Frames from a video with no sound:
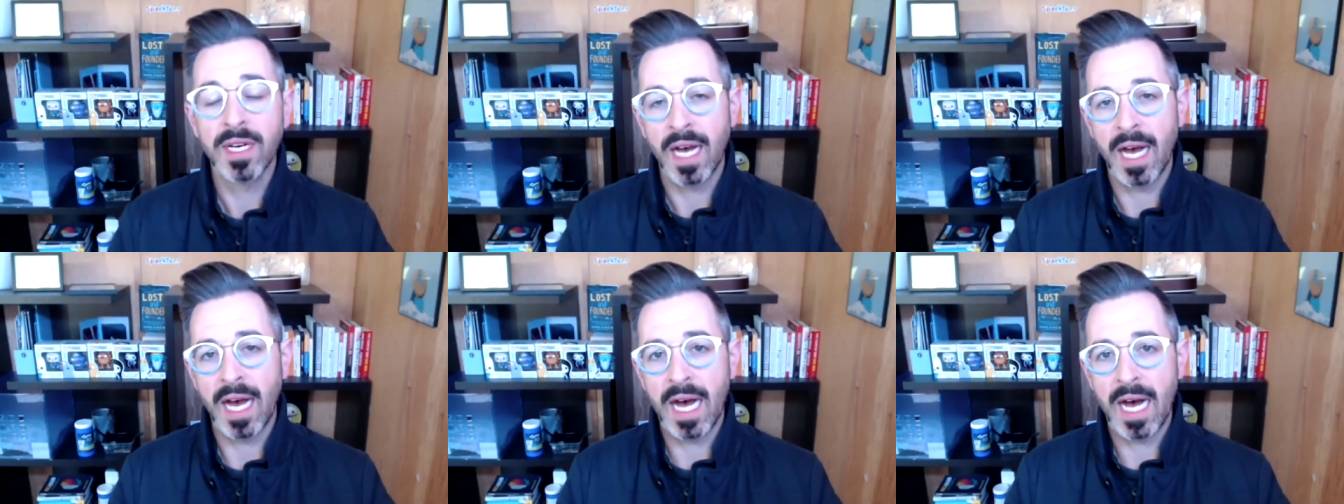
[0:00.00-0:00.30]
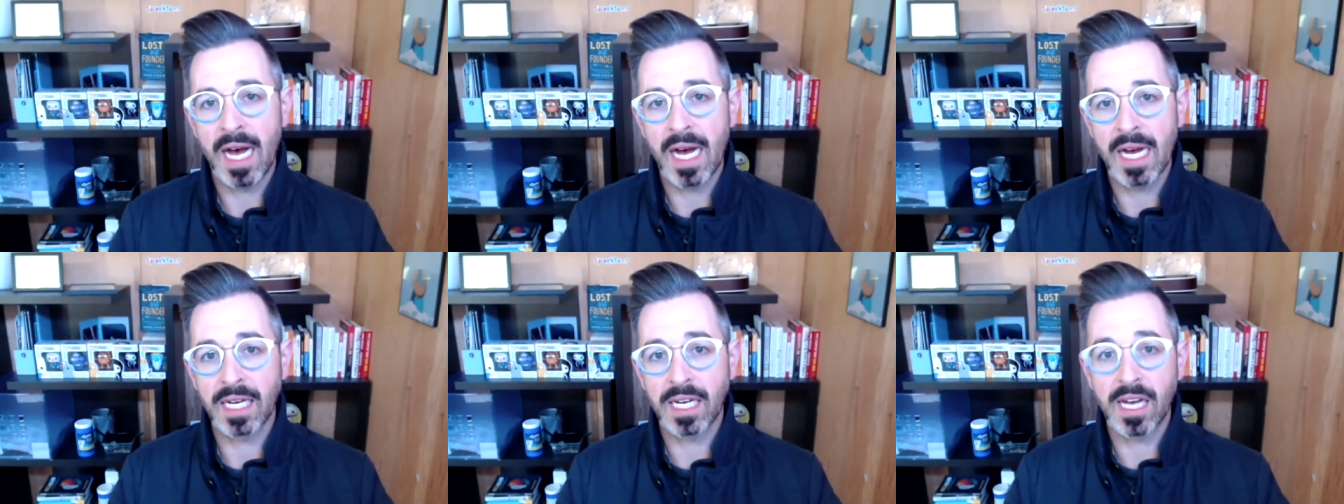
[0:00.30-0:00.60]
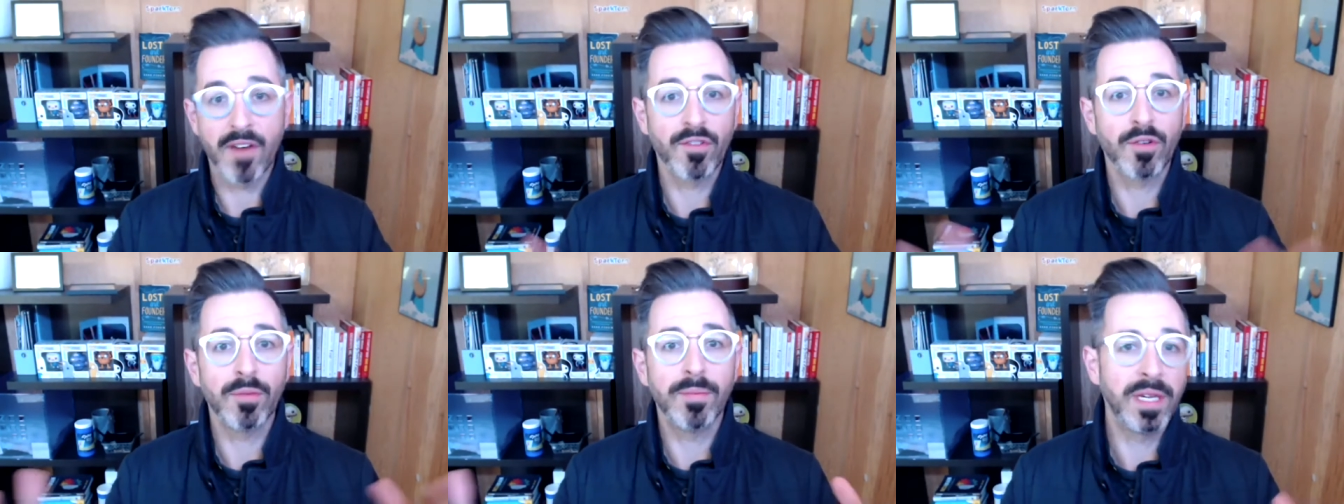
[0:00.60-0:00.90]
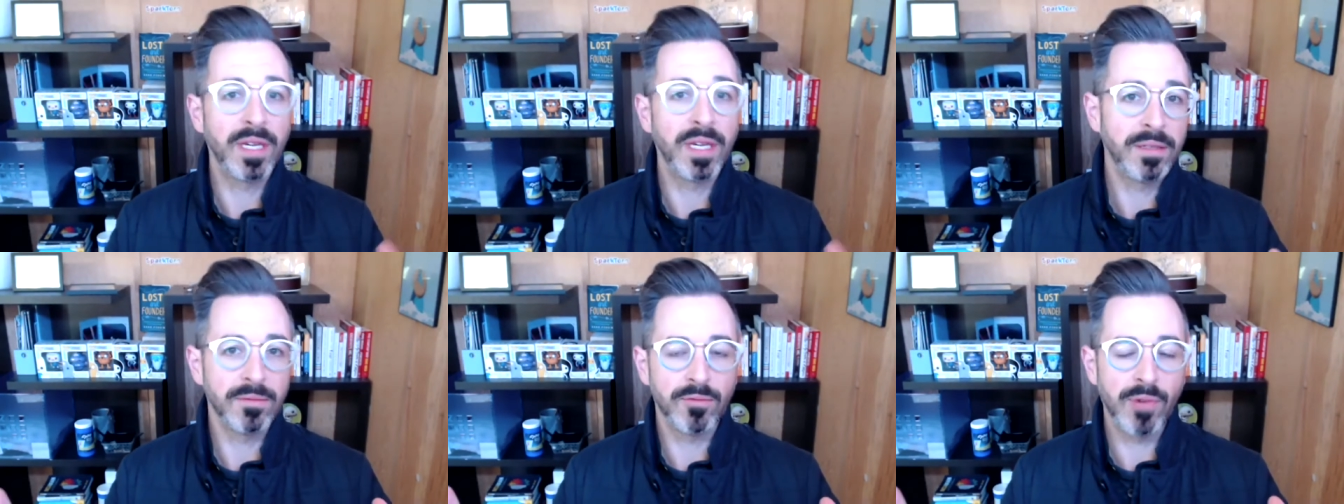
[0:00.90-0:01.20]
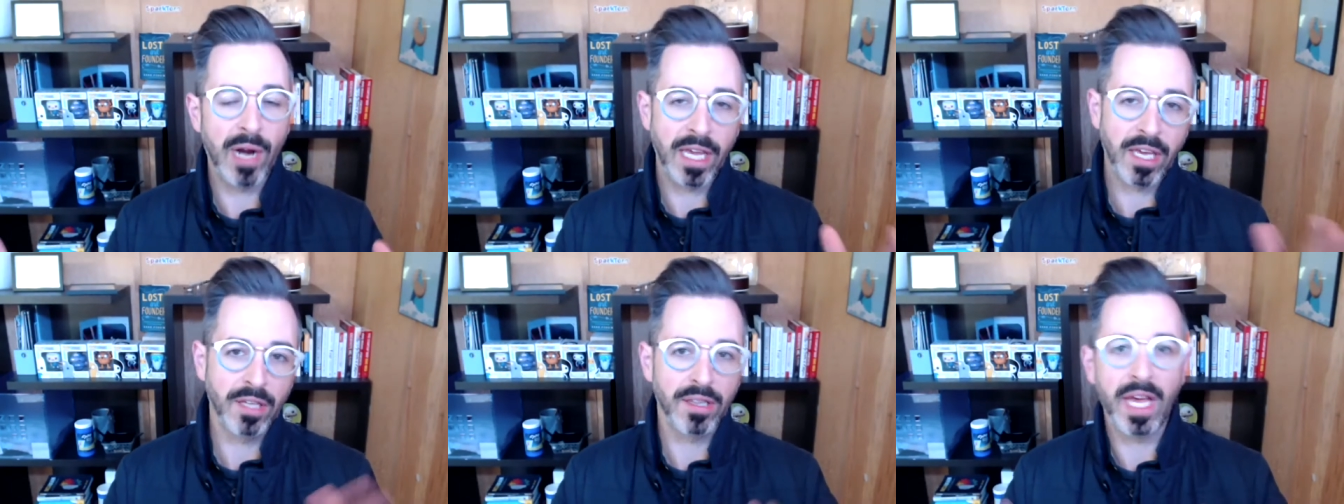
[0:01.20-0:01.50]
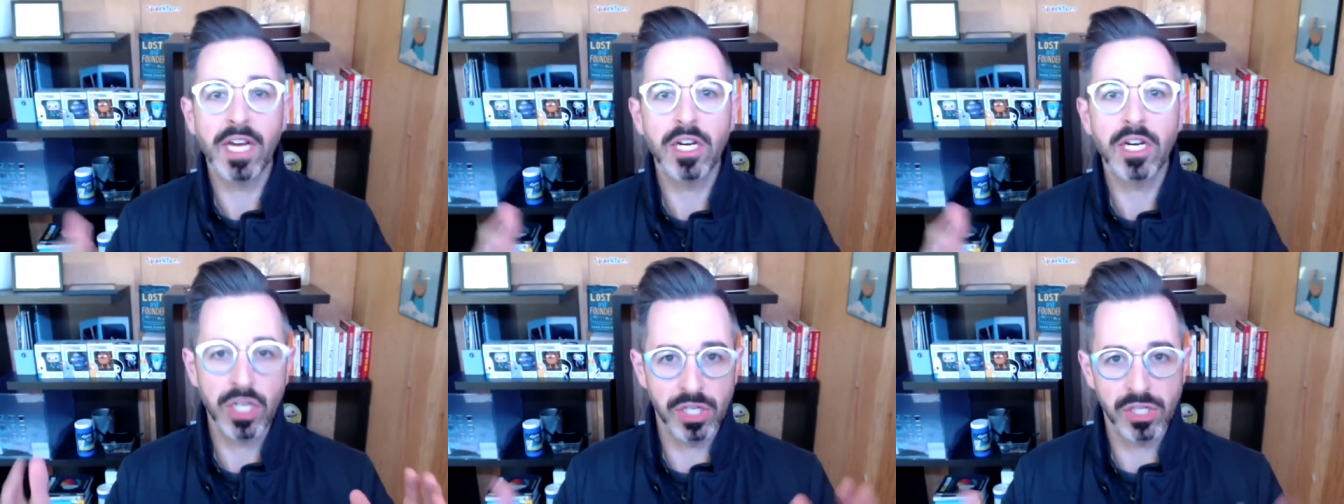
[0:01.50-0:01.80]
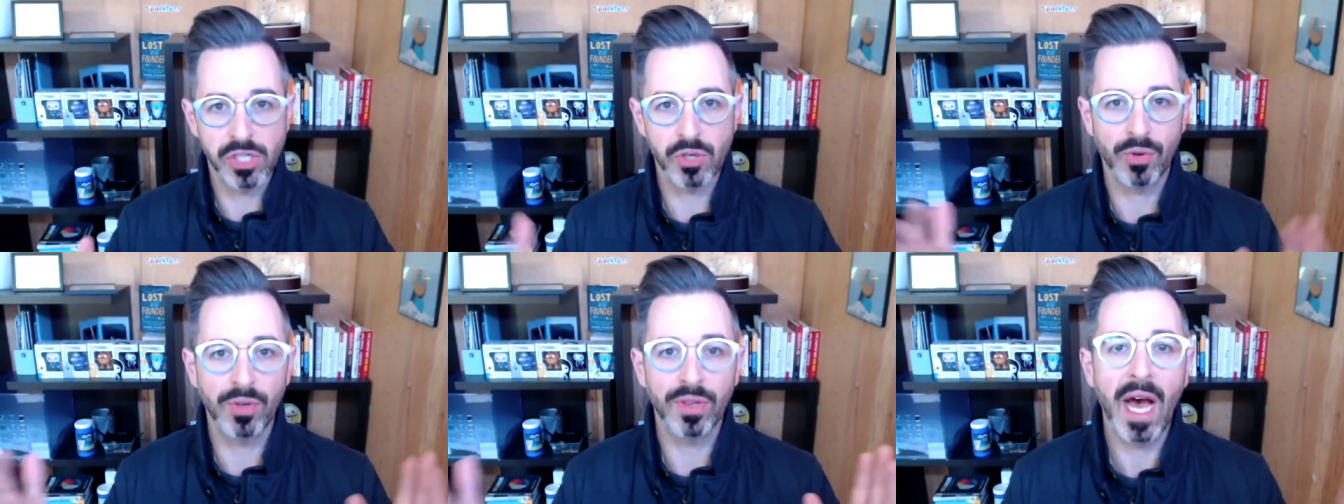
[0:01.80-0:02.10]
uh, government
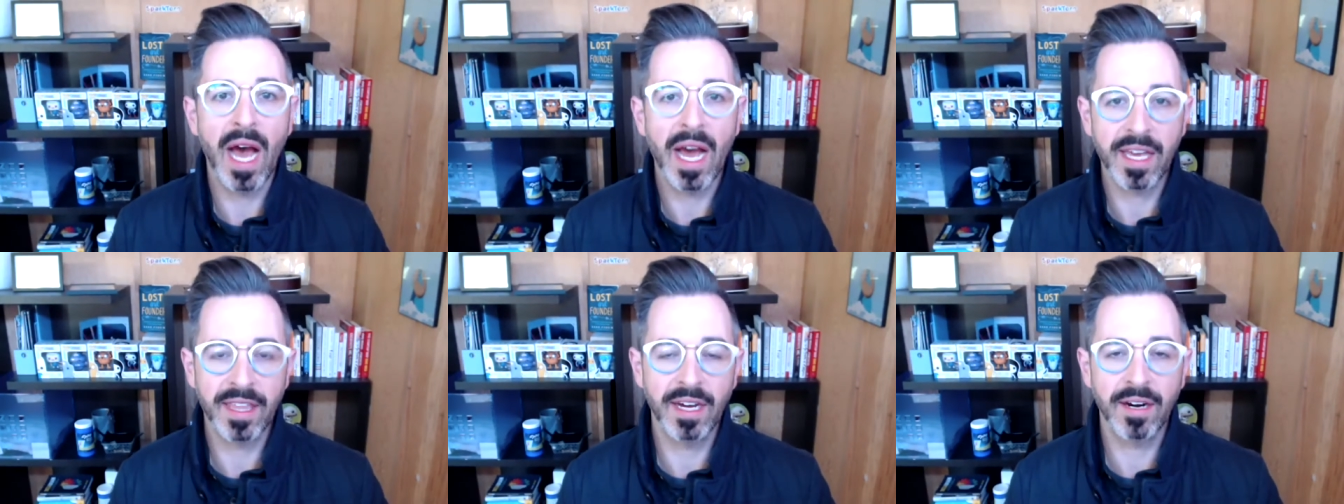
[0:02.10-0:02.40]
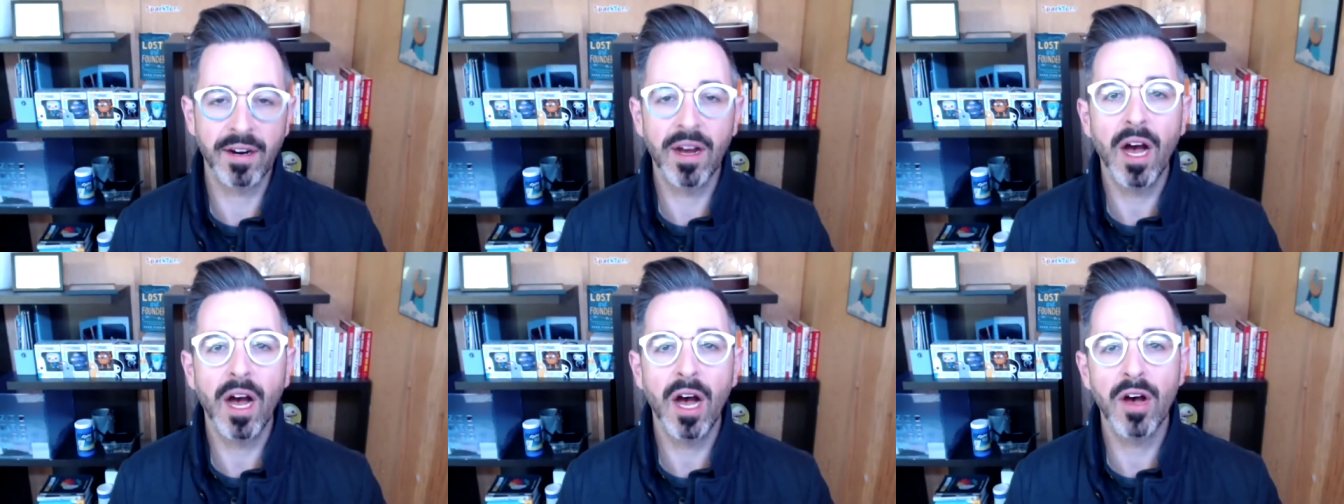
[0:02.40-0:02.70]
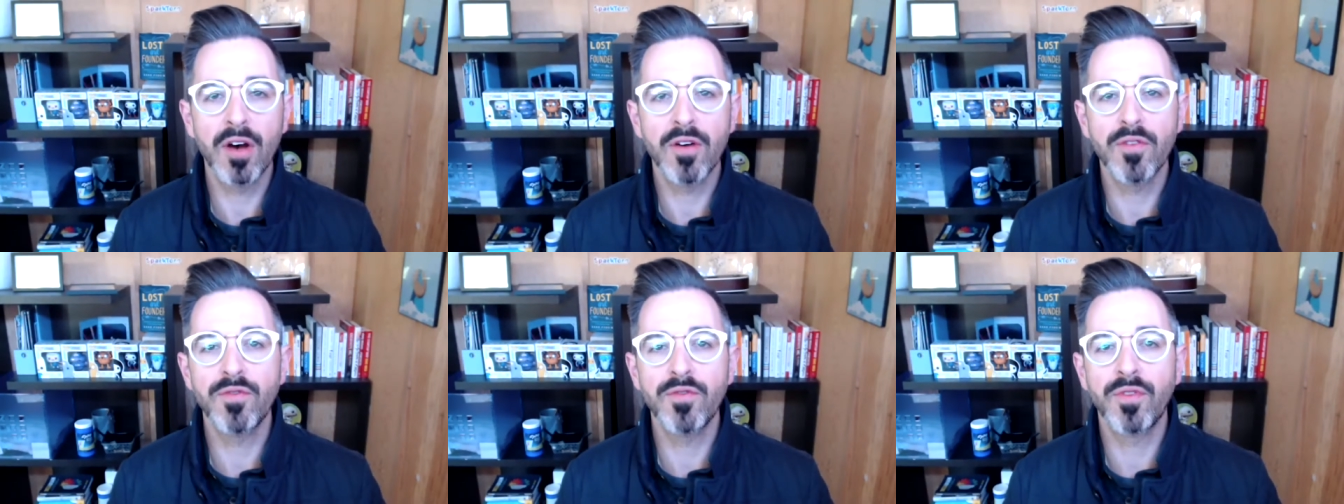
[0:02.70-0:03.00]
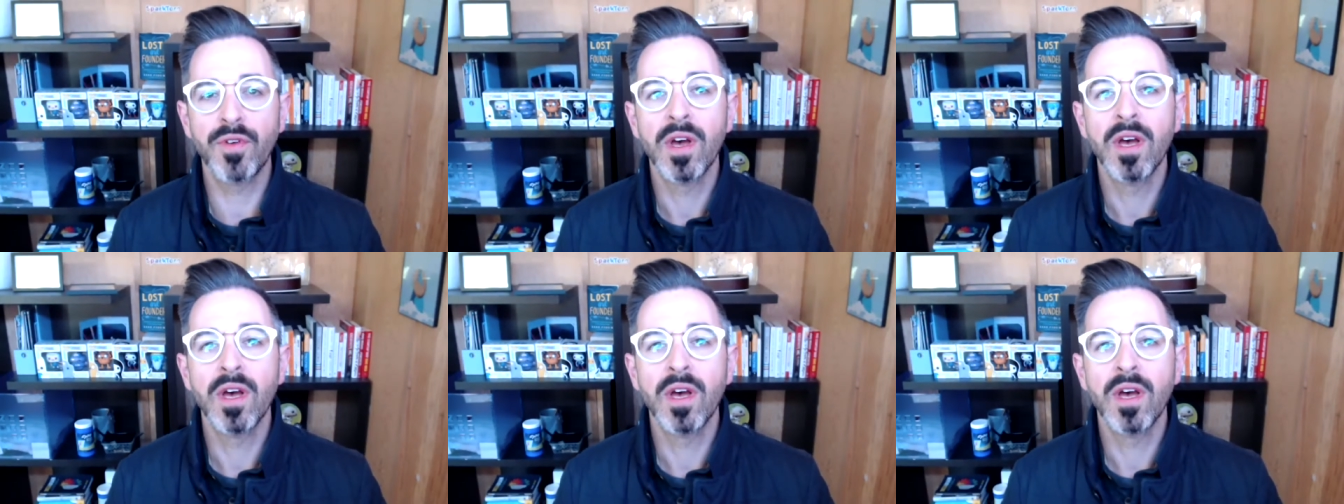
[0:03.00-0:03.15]
regulations or lack thereof